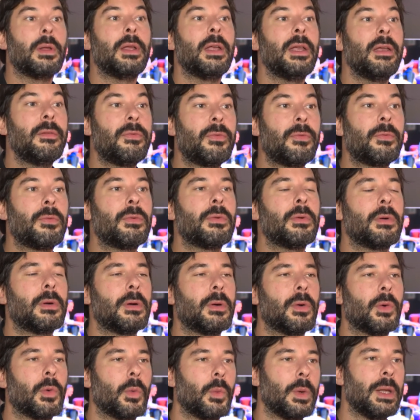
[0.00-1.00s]
if
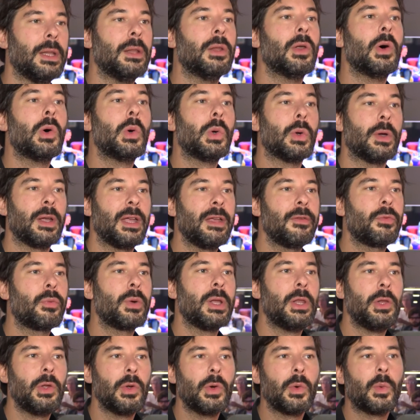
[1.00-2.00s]
we
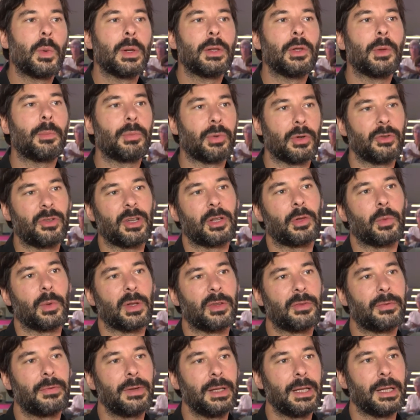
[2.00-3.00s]
knew when the project
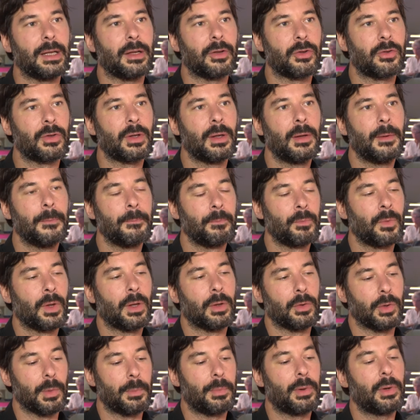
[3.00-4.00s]
was finished,
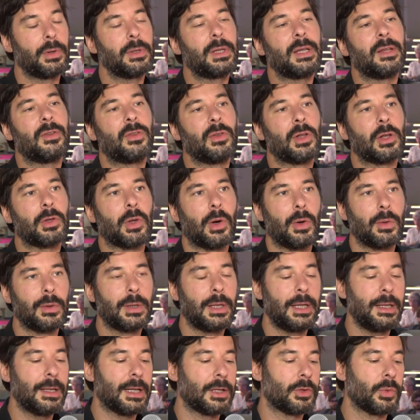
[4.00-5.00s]
the point is not
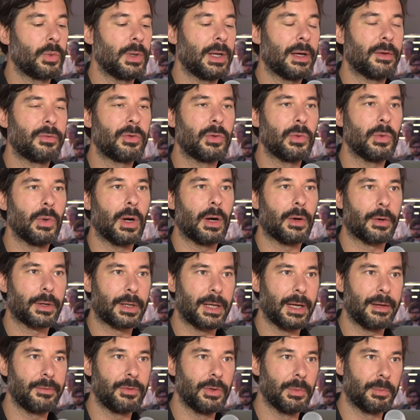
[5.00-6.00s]
only that we have to
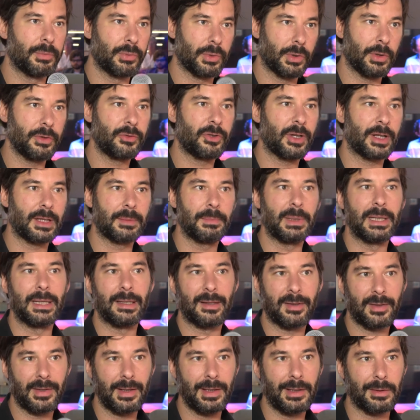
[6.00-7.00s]
archive the project by
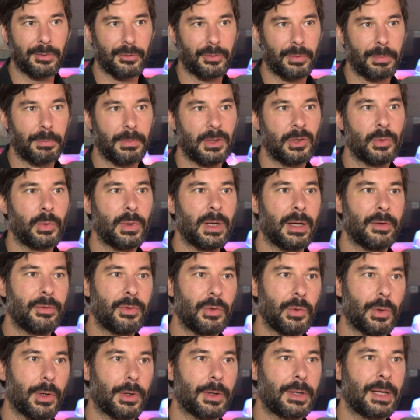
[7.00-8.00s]
itself, but we have
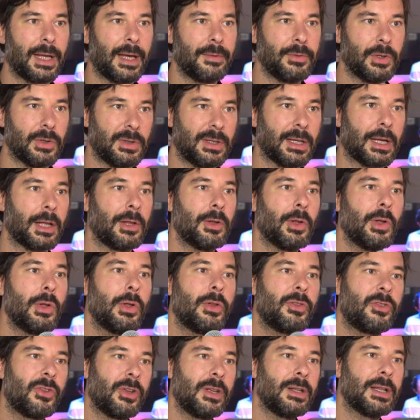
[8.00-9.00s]
to archive the
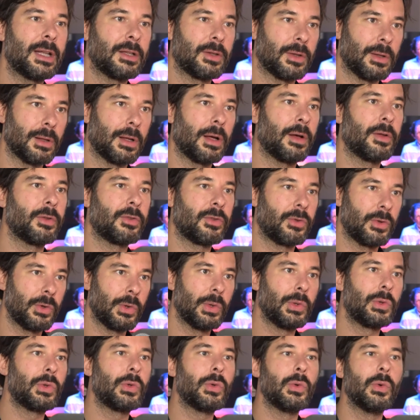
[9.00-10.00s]
technology that allows
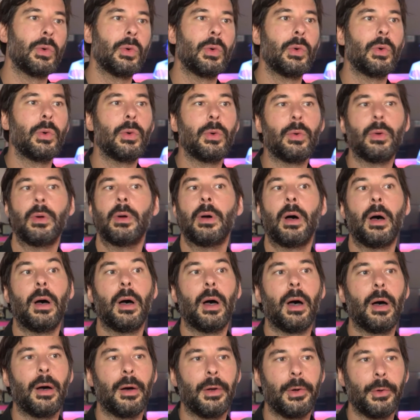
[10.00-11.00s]
you to
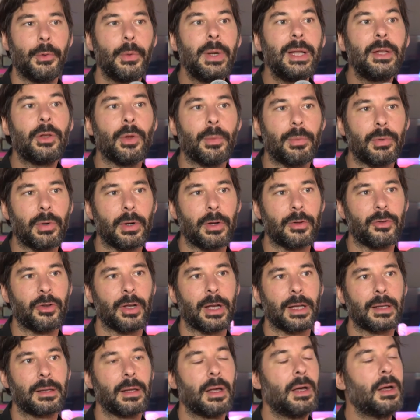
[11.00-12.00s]
read the
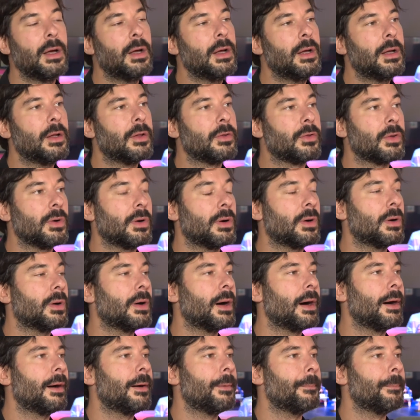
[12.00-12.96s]
project. So